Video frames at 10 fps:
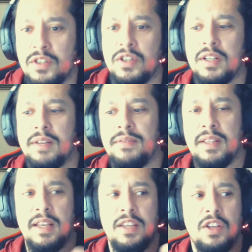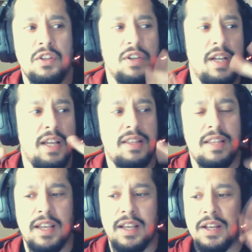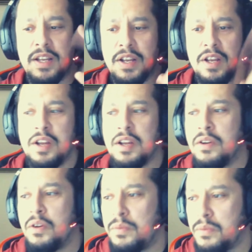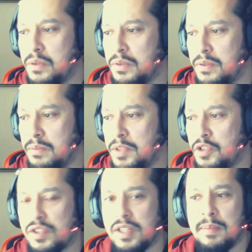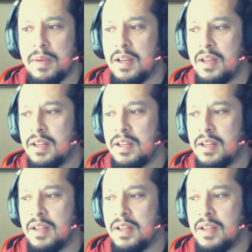learned everything. You can learn anything. Oh, Mr. Sema,